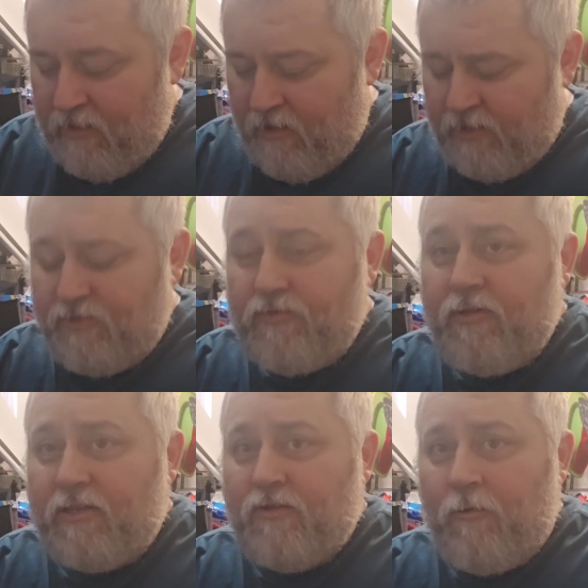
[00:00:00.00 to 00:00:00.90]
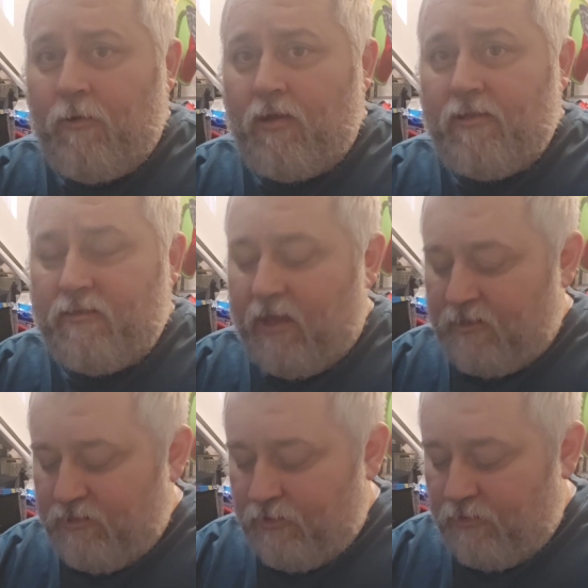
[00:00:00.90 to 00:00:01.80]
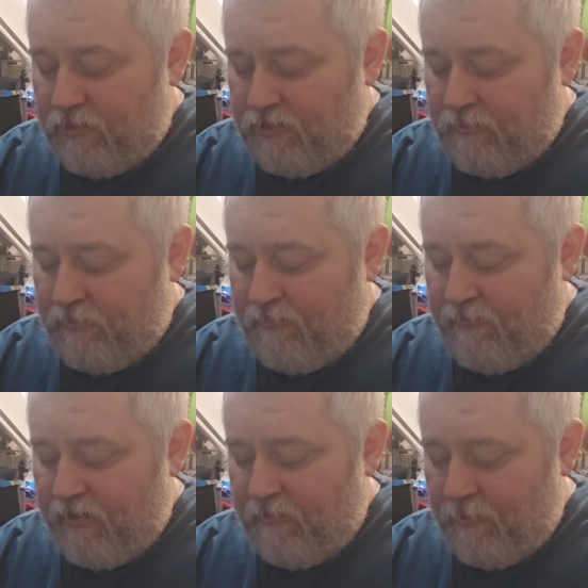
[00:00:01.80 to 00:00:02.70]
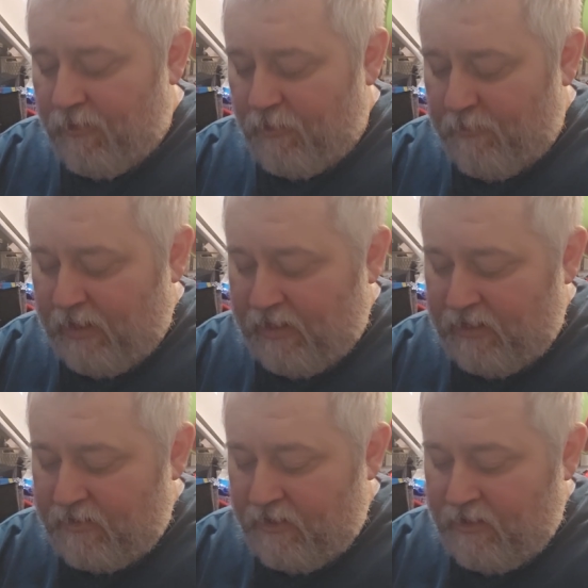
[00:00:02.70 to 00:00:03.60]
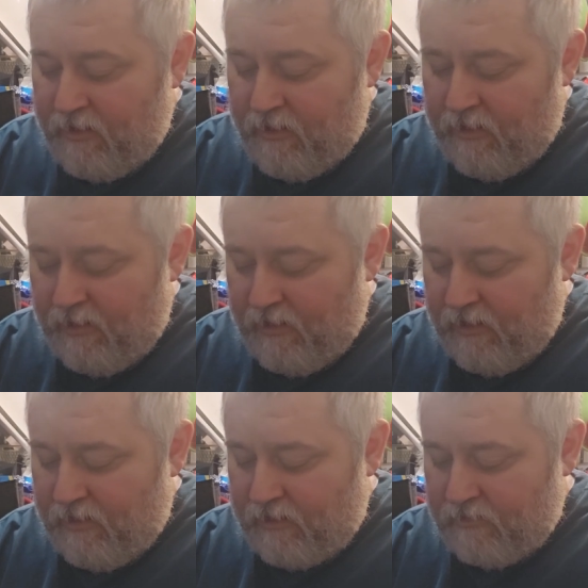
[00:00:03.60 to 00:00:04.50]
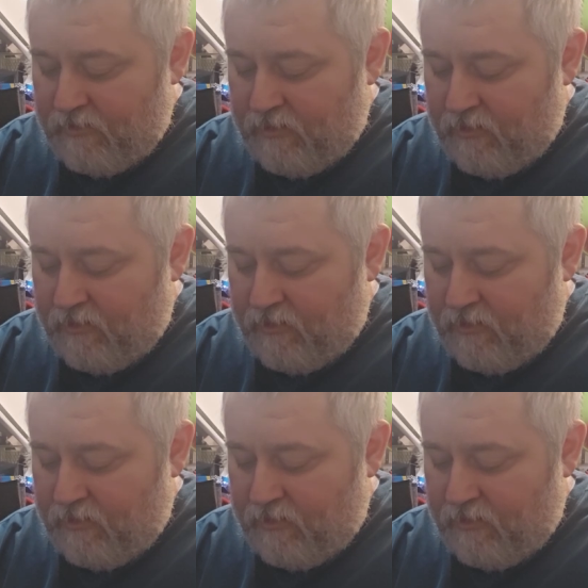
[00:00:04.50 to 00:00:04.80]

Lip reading: I do like the quality of that tool. It's very well made, and